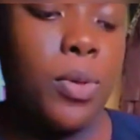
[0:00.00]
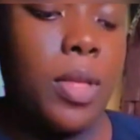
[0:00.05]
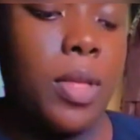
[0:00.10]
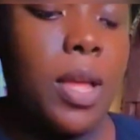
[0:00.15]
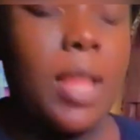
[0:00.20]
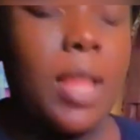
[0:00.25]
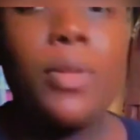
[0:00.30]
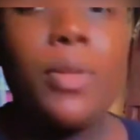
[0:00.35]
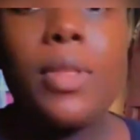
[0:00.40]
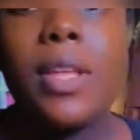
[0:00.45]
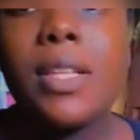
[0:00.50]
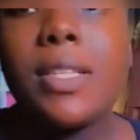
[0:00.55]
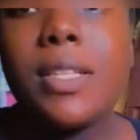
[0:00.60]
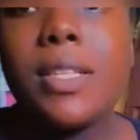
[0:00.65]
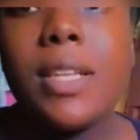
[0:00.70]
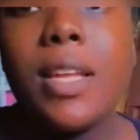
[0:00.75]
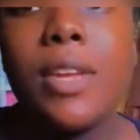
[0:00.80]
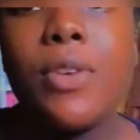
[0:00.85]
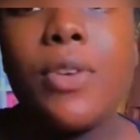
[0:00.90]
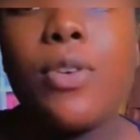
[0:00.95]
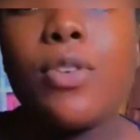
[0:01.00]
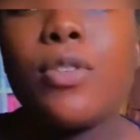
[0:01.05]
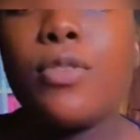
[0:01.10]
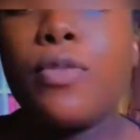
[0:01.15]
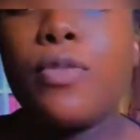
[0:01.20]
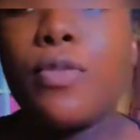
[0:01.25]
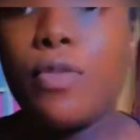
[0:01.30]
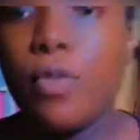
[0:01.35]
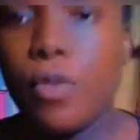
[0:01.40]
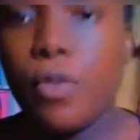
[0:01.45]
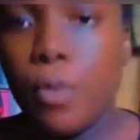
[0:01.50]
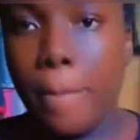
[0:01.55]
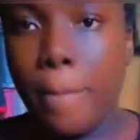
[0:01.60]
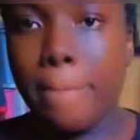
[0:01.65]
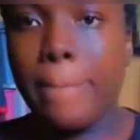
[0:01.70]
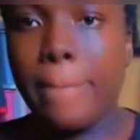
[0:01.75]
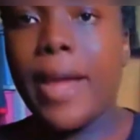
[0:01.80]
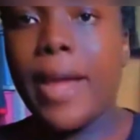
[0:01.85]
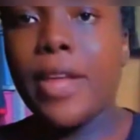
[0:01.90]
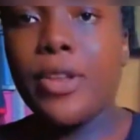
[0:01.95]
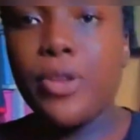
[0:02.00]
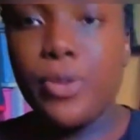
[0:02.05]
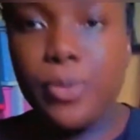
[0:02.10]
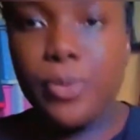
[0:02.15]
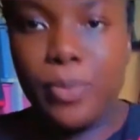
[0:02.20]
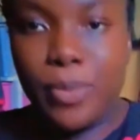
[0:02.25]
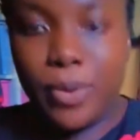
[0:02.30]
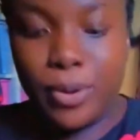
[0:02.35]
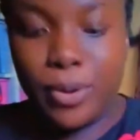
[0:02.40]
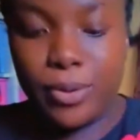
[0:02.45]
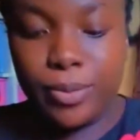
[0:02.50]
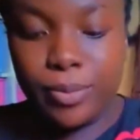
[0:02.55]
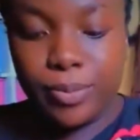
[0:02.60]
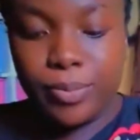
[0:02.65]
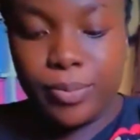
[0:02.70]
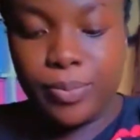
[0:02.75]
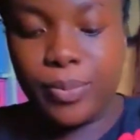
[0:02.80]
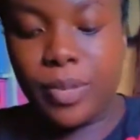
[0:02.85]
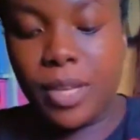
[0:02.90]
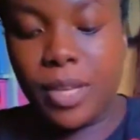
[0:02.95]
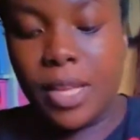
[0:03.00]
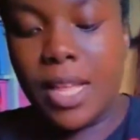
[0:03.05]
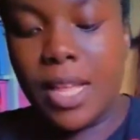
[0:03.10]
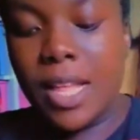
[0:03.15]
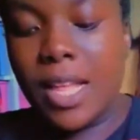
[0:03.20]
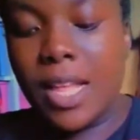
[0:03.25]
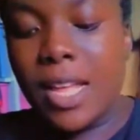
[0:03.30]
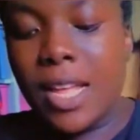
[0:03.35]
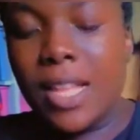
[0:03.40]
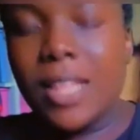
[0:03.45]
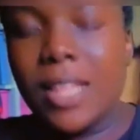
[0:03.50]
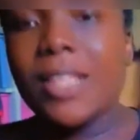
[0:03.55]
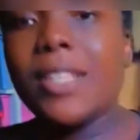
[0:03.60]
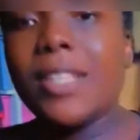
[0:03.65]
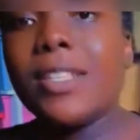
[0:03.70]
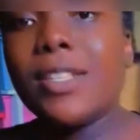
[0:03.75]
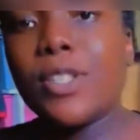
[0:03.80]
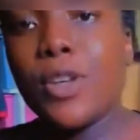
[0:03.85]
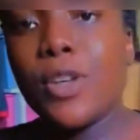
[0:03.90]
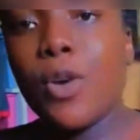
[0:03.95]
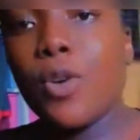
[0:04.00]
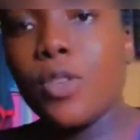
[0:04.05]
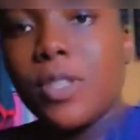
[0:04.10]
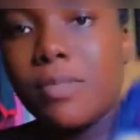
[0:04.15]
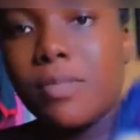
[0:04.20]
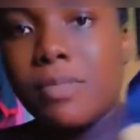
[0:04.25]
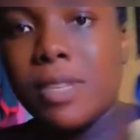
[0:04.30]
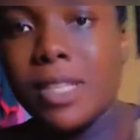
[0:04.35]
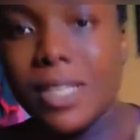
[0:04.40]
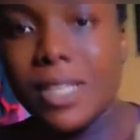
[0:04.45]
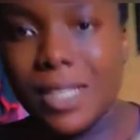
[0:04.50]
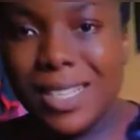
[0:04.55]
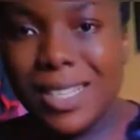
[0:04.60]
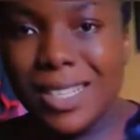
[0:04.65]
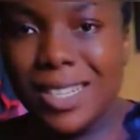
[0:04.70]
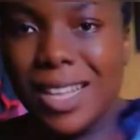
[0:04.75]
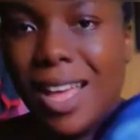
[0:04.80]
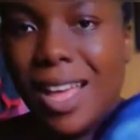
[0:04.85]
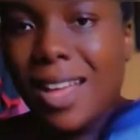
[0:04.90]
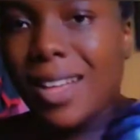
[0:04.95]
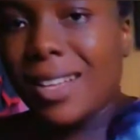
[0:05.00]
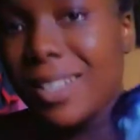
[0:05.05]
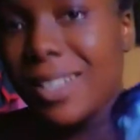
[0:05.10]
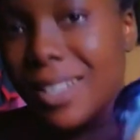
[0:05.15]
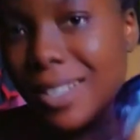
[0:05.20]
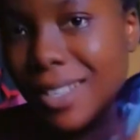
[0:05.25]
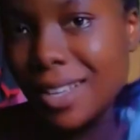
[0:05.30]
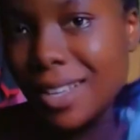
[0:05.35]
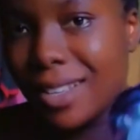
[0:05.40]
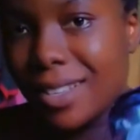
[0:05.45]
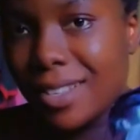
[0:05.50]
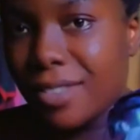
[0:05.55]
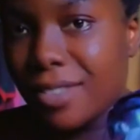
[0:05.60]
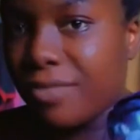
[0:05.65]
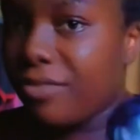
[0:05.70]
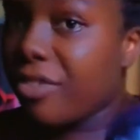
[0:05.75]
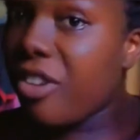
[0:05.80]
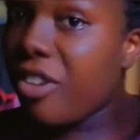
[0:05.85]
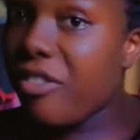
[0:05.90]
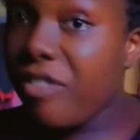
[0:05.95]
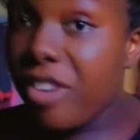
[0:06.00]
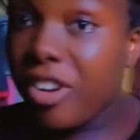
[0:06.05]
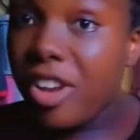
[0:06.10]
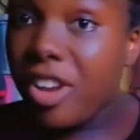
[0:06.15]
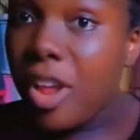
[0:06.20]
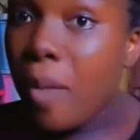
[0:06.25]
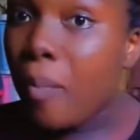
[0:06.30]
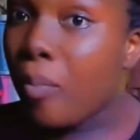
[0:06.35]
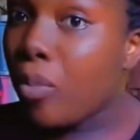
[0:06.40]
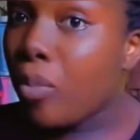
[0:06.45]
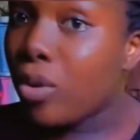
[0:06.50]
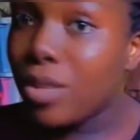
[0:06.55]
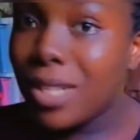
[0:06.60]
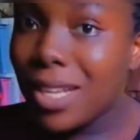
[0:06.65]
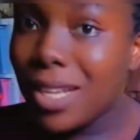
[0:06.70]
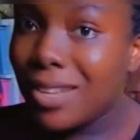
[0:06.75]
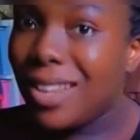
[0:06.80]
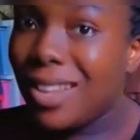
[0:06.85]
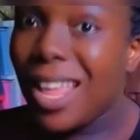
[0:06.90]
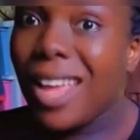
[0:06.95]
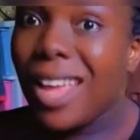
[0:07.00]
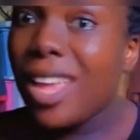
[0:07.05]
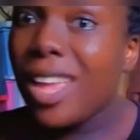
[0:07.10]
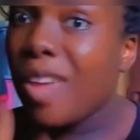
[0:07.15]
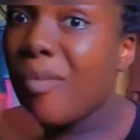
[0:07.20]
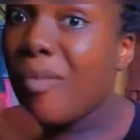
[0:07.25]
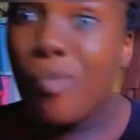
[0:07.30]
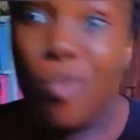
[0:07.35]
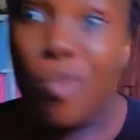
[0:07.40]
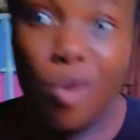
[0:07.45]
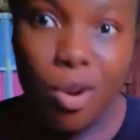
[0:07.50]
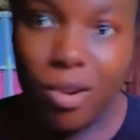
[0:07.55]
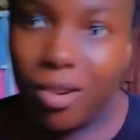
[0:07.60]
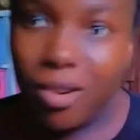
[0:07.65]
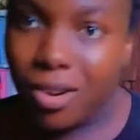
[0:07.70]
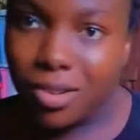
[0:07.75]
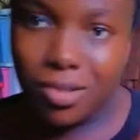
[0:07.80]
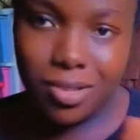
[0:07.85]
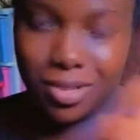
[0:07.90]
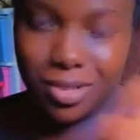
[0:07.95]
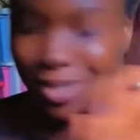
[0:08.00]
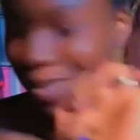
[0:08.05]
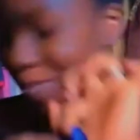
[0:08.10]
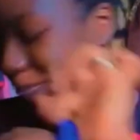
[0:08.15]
another thing I got for my newborn. This cosmetics set, very very important, like important.